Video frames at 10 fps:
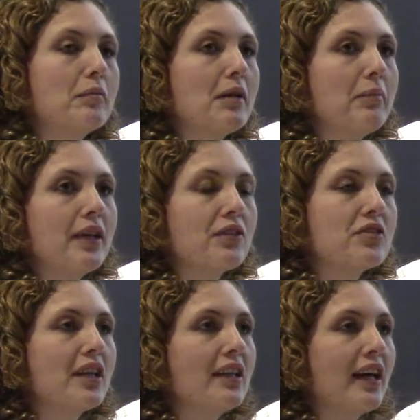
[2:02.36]
in my
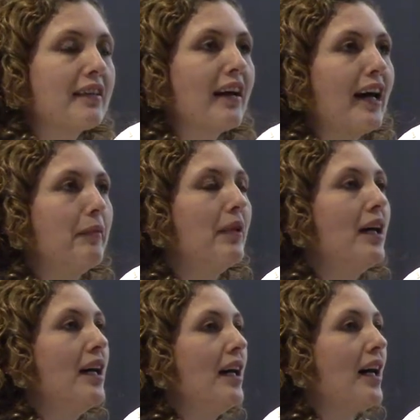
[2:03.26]
PhD that time
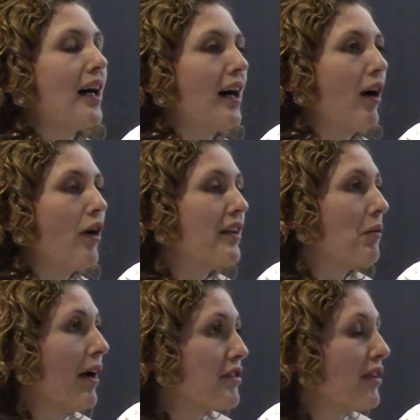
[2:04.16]
on
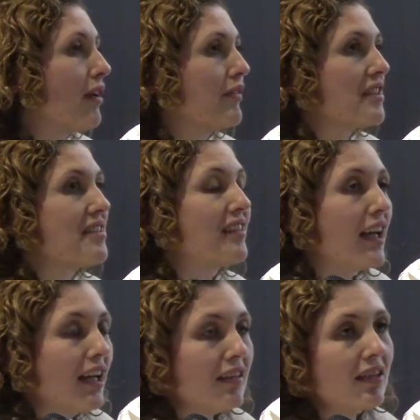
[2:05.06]
the question of the
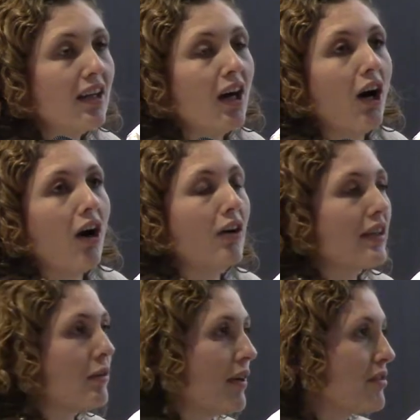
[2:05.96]
state, on
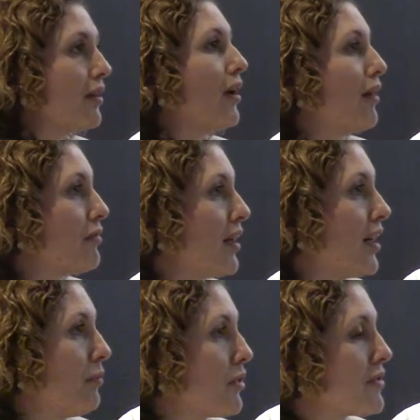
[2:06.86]
the question of
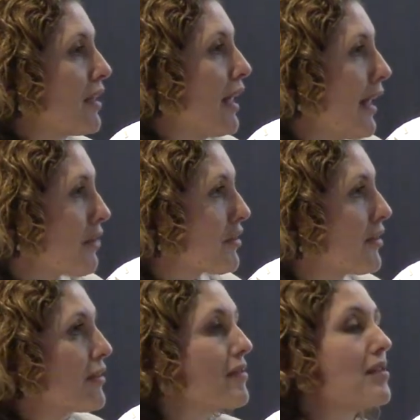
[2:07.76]

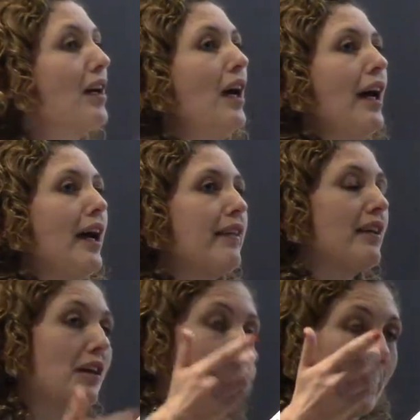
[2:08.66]
multinationals, and
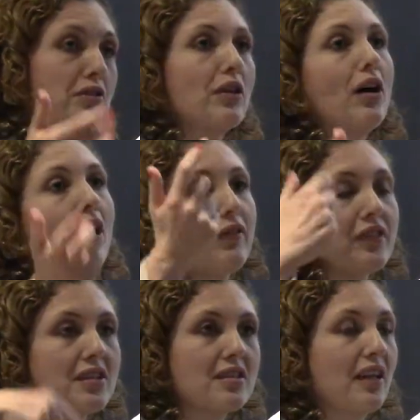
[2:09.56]
then the question
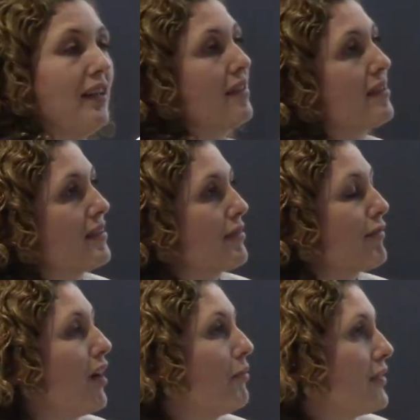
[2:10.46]
of the states
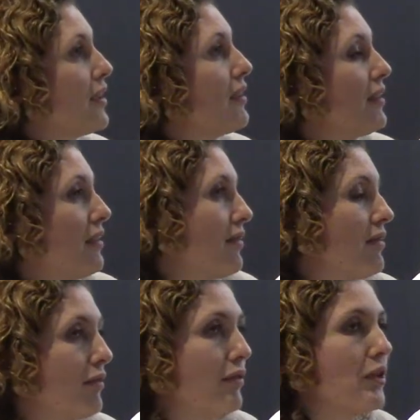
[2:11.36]
from,
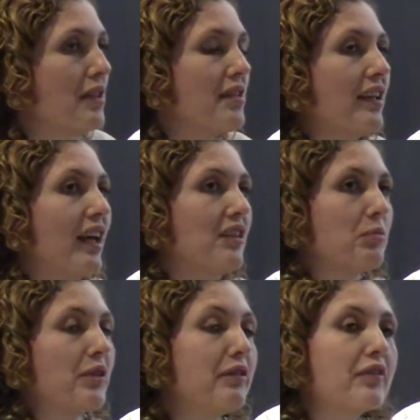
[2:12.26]
if you can say that, the
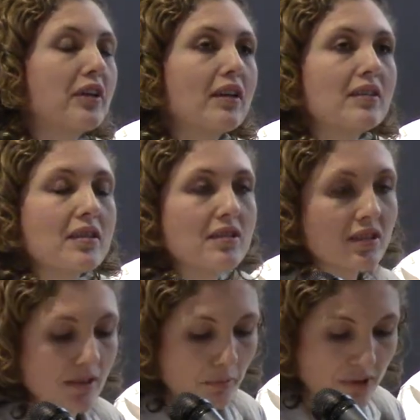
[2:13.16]
periphery,
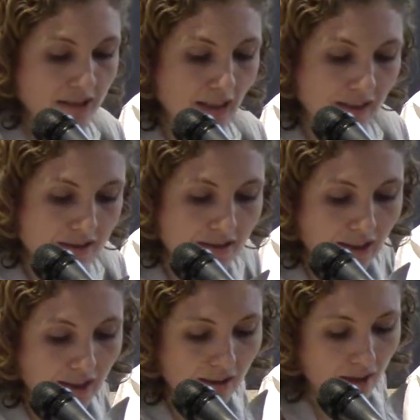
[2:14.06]
the Brazilian
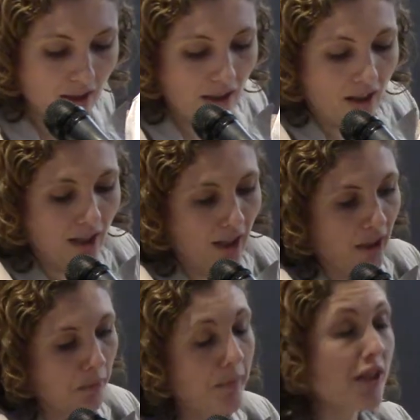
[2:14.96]
state,
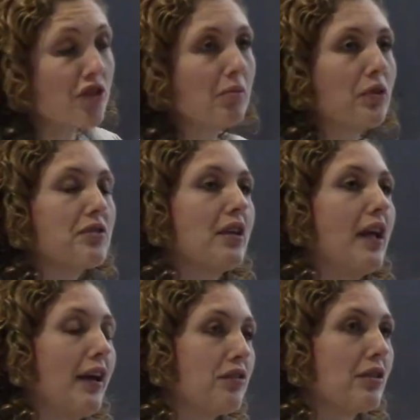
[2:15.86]
emerging
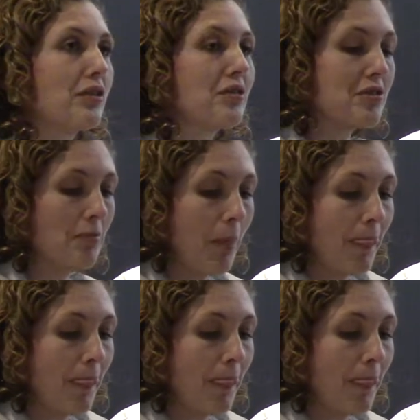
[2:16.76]
multinationals.